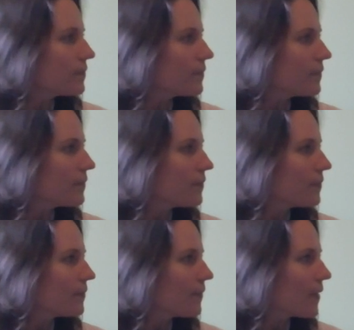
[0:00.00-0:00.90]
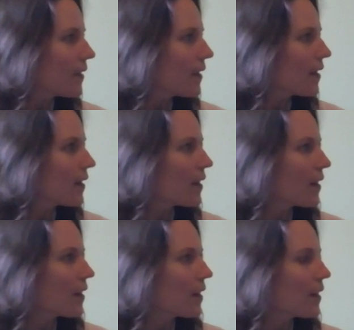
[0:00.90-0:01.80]

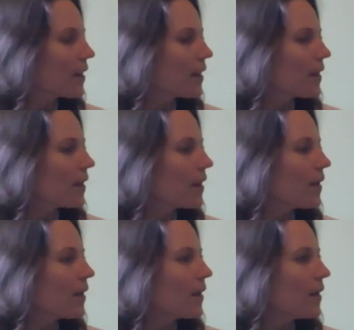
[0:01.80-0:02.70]
No words are spoken by the person on screen.